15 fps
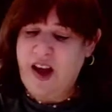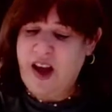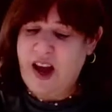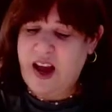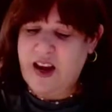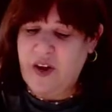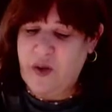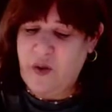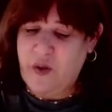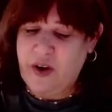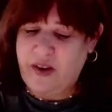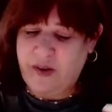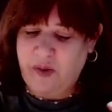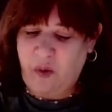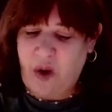In other
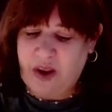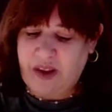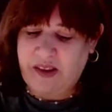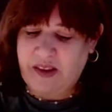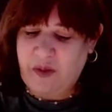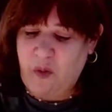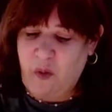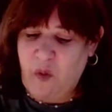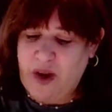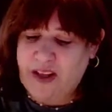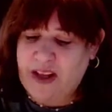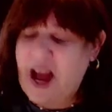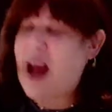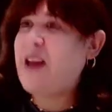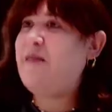words,
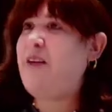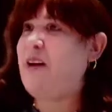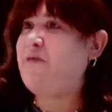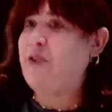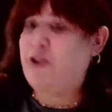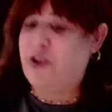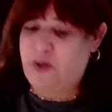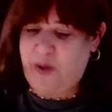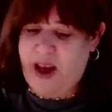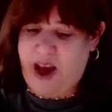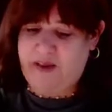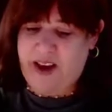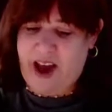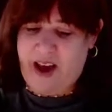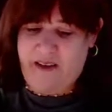what kind of effort do we
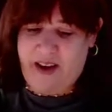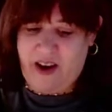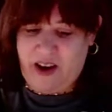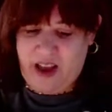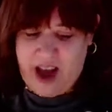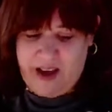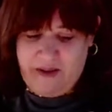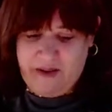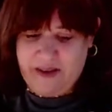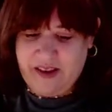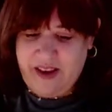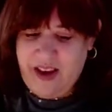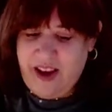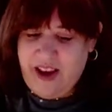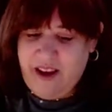have to have in our lives?
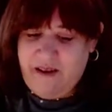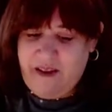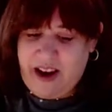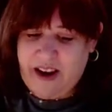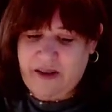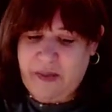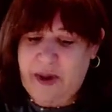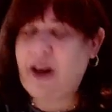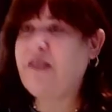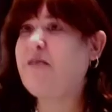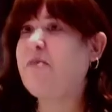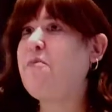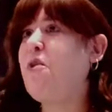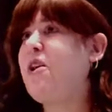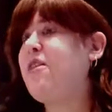Right?
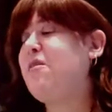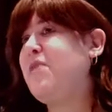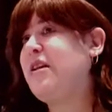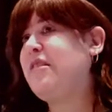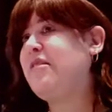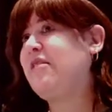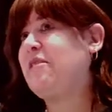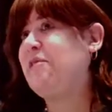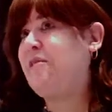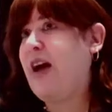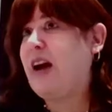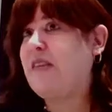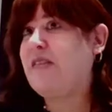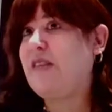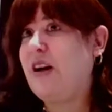Because one of the basic
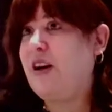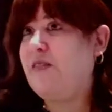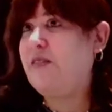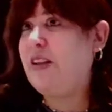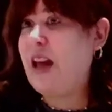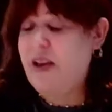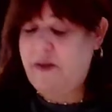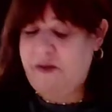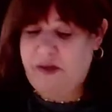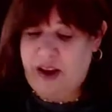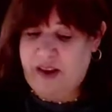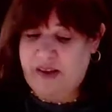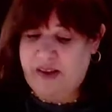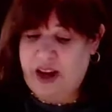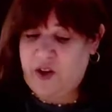facts of life
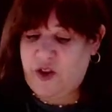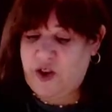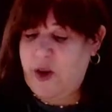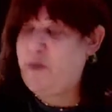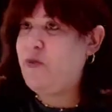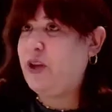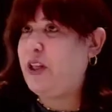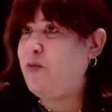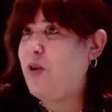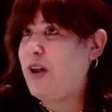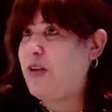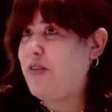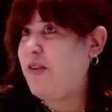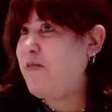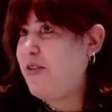is that Hashem really
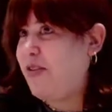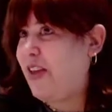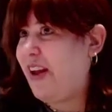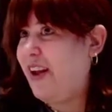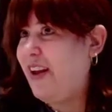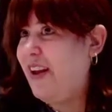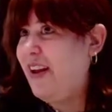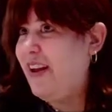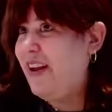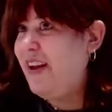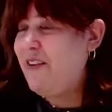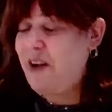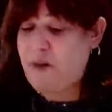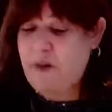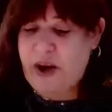runs everything.
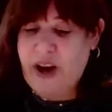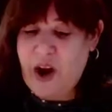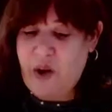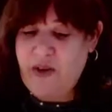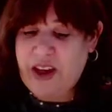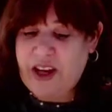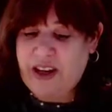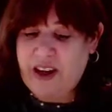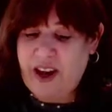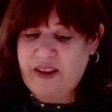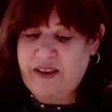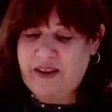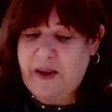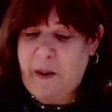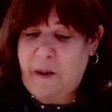Right? We know that he
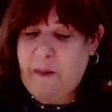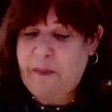does.